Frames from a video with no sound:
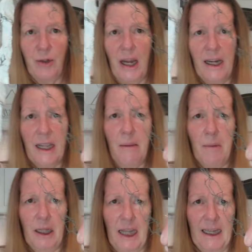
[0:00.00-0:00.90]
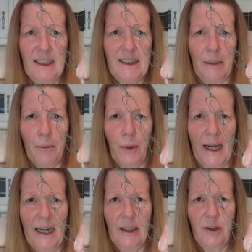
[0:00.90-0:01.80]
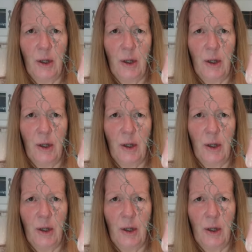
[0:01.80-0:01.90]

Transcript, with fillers: I'm trying to keep my legs separated,